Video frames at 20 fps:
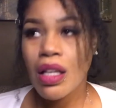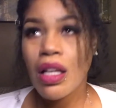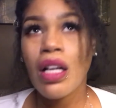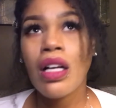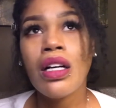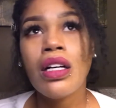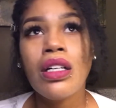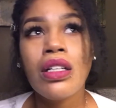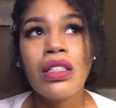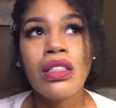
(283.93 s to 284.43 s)

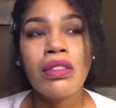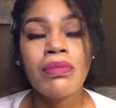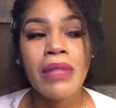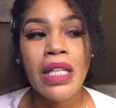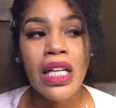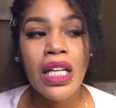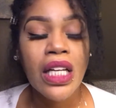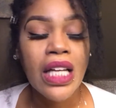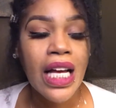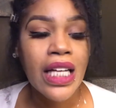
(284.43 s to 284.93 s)
oh
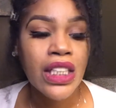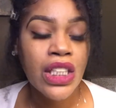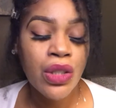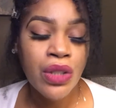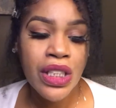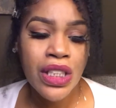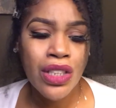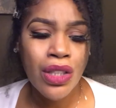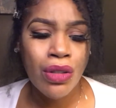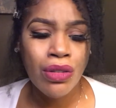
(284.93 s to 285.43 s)
man, I know
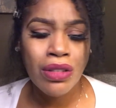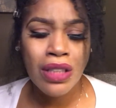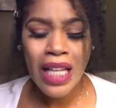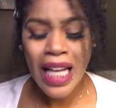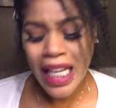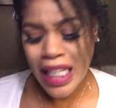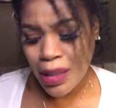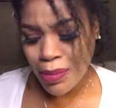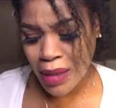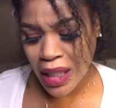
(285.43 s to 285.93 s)
he don't
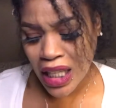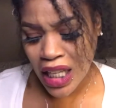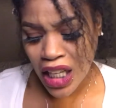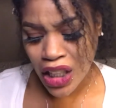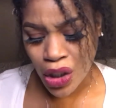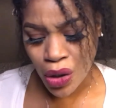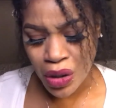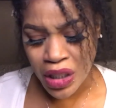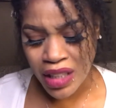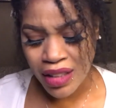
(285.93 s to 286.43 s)
like me. I
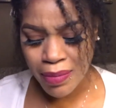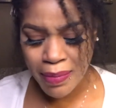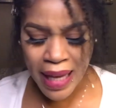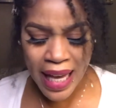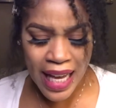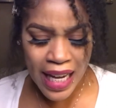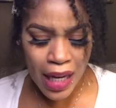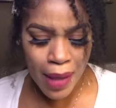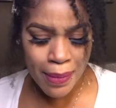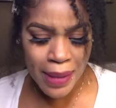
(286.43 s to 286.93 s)
know he's
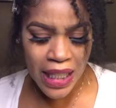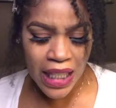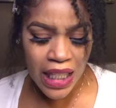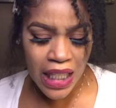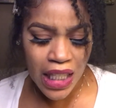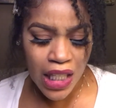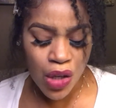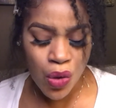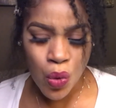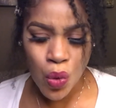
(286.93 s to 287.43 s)
mad at
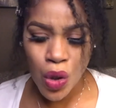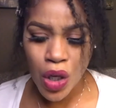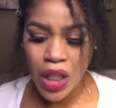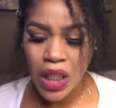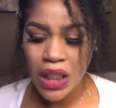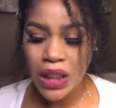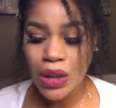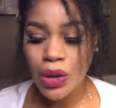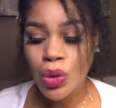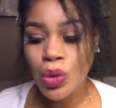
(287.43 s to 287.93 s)
me,
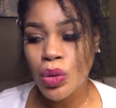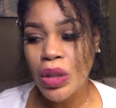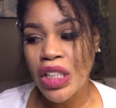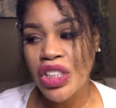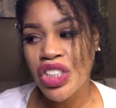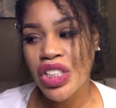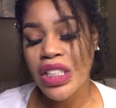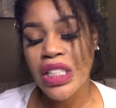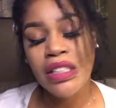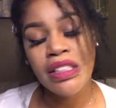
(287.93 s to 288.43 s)
or oh, I
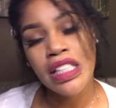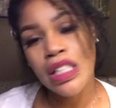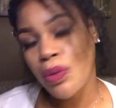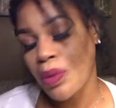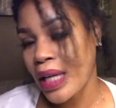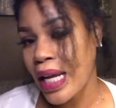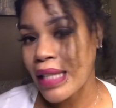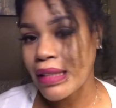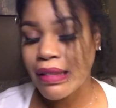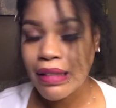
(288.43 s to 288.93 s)
shouldn't have did
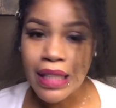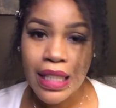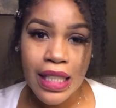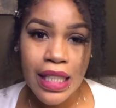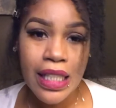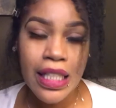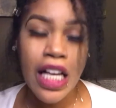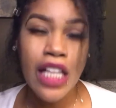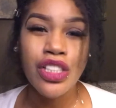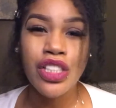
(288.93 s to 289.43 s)
what I
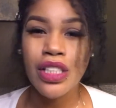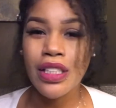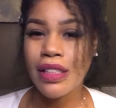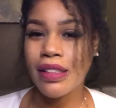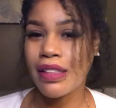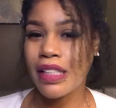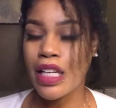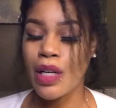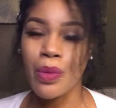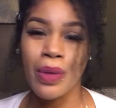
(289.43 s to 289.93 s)
did. I shouldn't
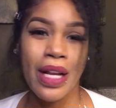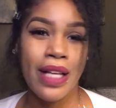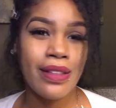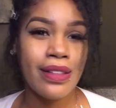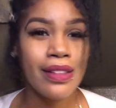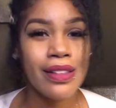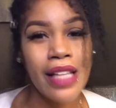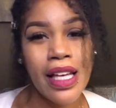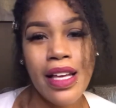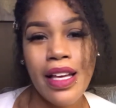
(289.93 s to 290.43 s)
have said what I
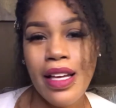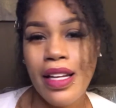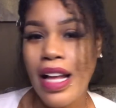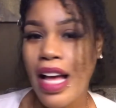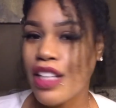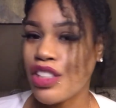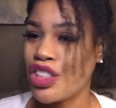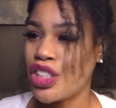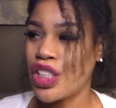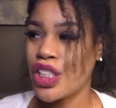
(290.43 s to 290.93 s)
said.
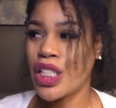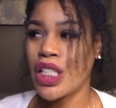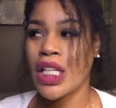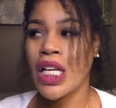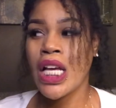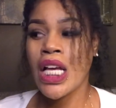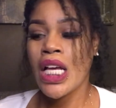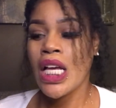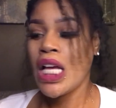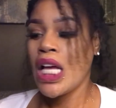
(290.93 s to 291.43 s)
I shouldn't have
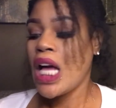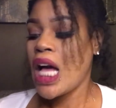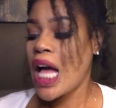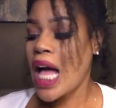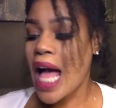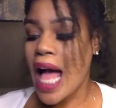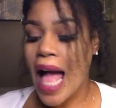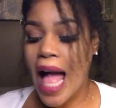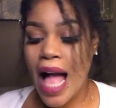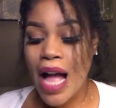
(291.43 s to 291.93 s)

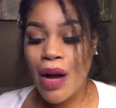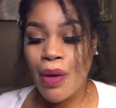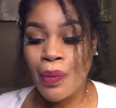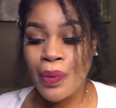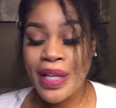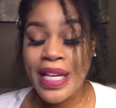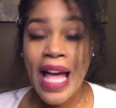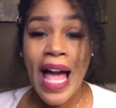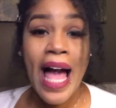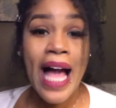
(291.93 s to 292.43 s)

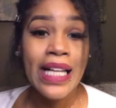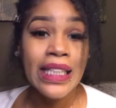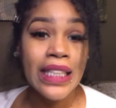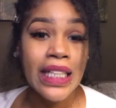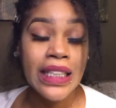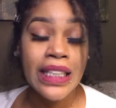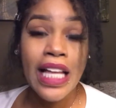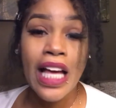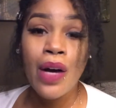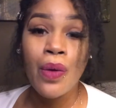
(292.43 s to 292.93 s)

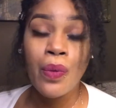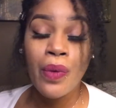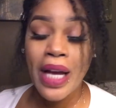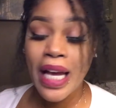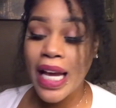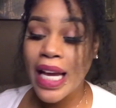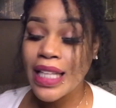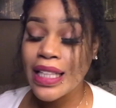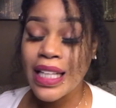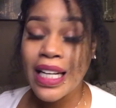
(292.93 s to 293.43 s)
reacted that
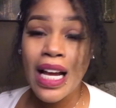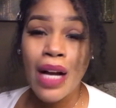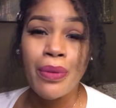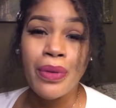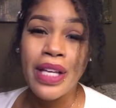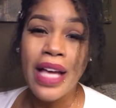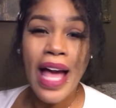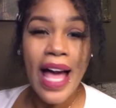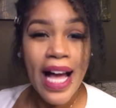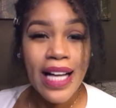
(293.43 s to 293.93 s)
way that I
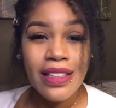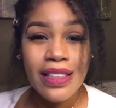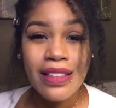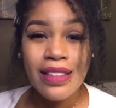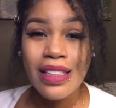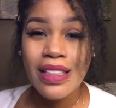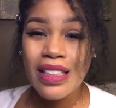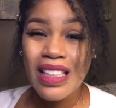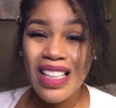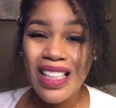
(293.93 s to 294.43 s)
reacted
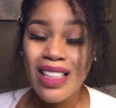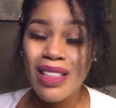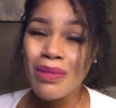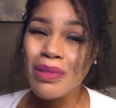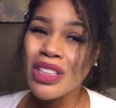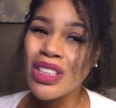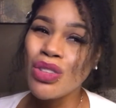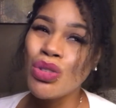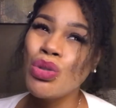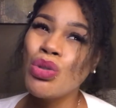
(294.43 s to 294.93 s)
to them.
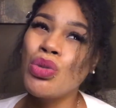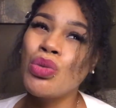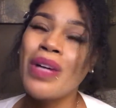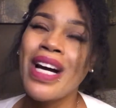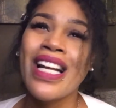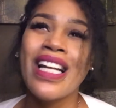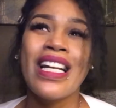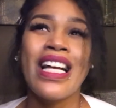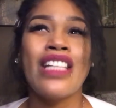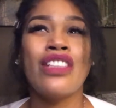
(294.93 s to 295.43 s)
Oh, why
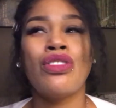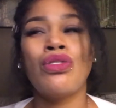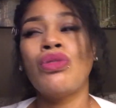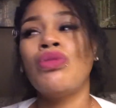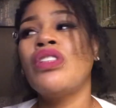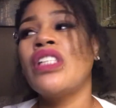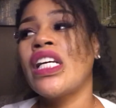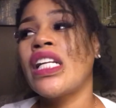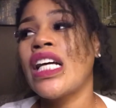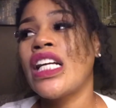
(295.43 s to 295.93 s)
did I
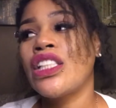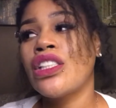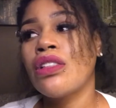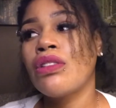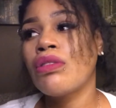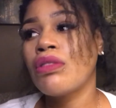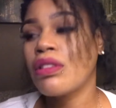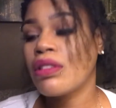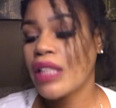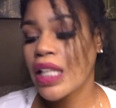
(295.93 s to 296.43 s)
do that? I
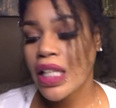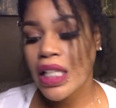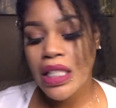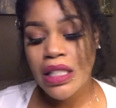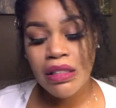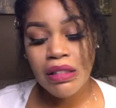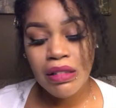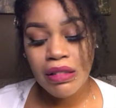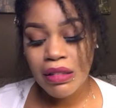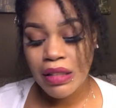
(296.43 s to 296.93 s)
know they
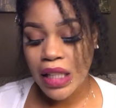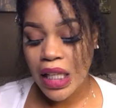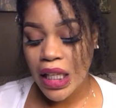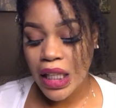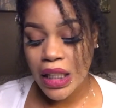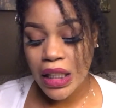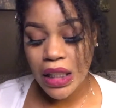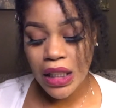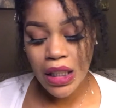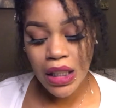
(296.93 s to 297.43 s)
is just
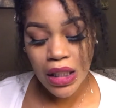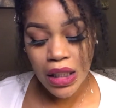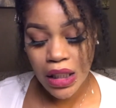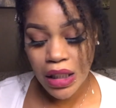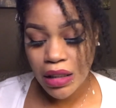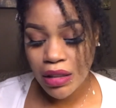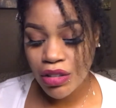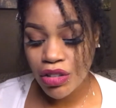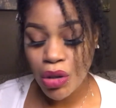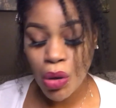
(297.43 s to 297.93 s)
like ugh,
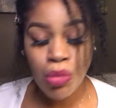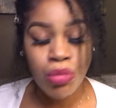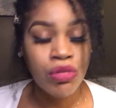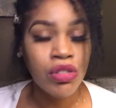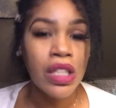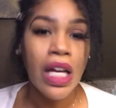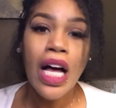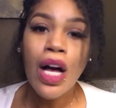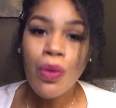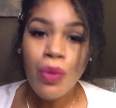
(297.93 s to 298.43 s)
so
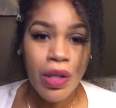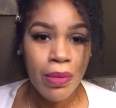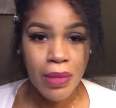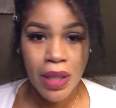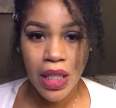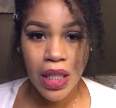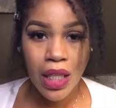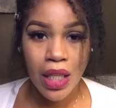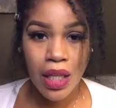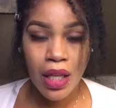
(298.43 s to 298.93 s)
done with
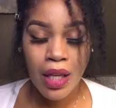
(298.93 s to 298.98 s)
me.